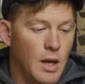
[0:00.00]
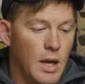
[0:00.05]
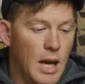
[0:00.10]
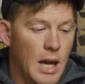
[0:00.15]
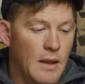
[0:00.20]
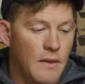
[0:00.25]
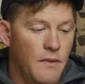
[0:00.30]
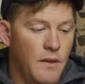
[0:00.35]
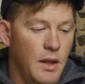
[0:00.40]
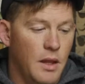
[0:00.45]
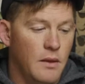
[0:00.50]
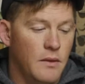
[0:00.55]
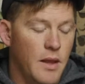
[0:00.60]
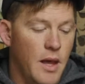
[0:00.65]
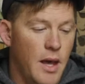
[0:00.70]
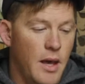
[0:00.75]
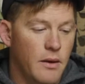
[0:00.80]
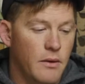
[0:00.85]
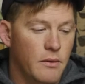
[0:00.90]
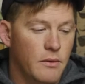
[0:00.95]
I think
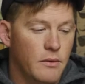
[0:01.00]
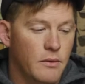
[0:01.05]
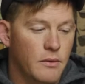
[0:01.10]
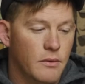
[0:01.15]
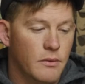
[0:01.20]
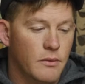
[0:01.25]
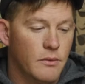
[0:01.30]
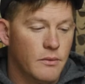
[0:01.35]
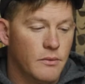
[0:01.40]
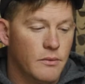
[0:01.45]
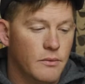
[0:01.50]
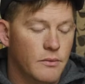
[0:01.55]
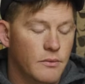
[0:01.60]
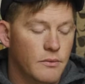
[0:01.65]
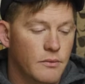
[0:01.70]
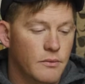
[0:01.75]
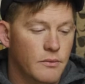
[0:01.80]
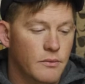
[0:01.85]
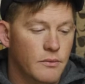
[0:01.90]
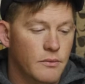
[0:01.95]
that
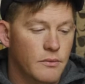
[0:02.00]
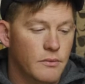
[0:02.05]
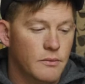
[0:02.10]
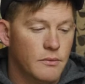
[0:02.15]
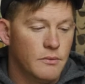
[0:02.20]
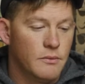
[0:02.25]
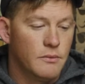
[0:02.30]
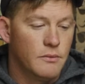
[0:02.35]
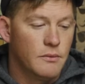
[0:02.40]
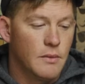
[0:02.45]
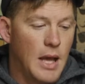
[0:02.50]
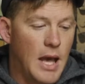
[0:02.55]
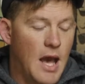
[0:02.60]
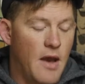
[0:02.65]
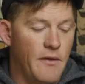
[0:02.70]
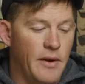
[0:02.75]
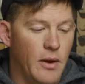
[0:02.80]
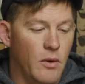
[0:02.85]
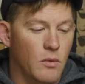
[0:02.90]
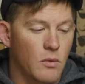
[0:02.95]

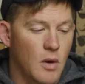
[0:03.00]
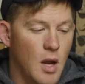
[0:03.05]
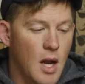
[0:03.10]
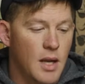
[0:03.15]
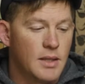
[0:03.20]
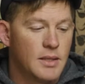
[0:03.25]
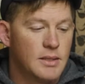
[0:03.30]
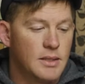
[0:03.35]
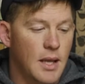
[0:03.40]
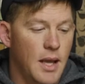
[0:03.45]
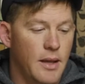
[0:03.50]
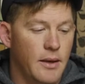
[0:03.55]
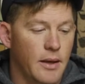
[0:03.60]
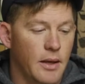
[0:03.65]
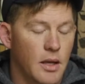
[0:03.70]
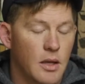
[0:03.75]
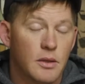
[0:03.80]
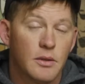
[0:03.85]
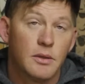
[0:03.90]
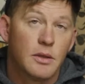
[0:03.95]
having it rock set
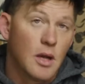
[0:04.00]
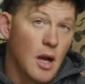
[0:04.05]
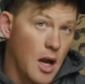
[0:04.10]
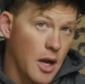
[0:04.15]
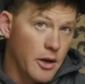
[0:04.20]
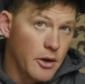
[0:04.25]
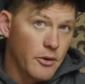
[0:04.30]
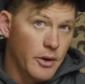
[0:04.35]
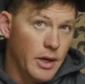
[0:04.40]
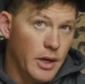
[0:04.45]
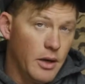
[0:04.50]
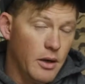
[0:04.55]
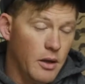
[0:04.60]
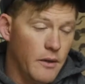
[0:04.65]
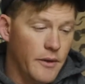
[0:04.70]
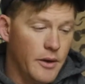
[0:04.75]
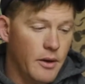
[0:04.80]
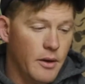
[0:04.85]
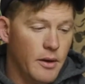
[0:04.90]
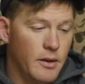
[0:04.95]
and concreted on there